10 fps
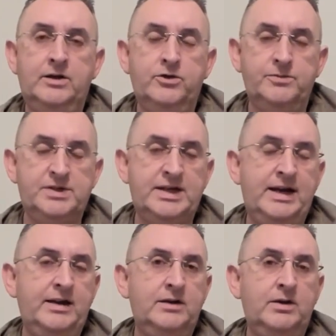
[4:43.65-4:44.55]
group
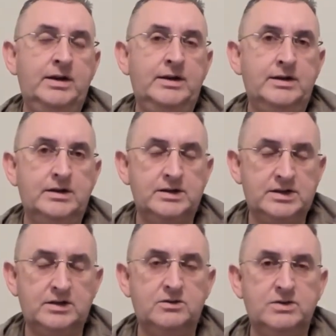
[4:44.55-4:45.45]
setting, in a
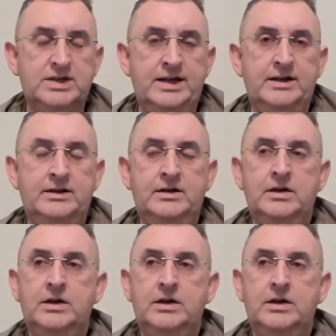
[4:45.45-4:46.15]
circle setting,